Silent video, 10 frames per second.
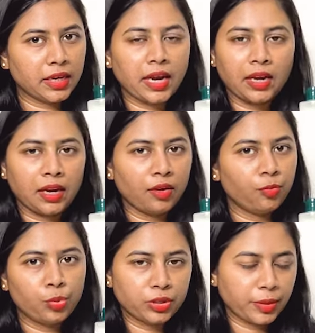I love
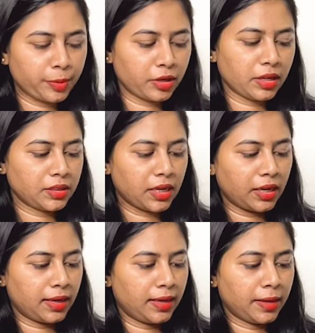both the products,
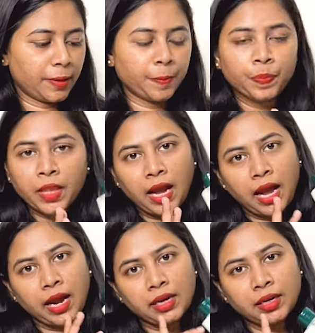and
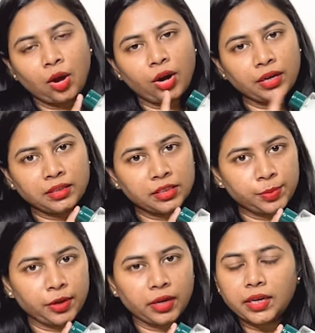I ordered this
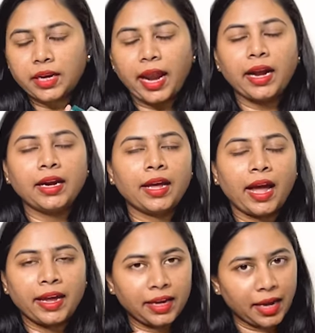product and
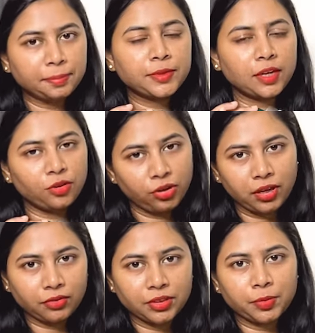I absolutely
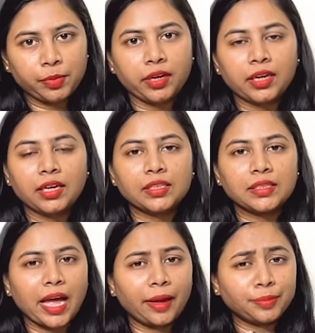love this product. It is
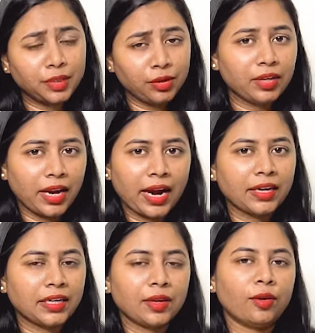absolutely
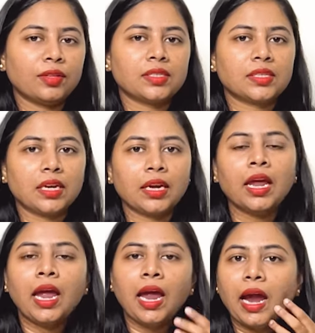hydrating on the skin,
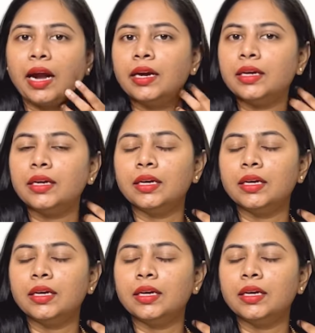and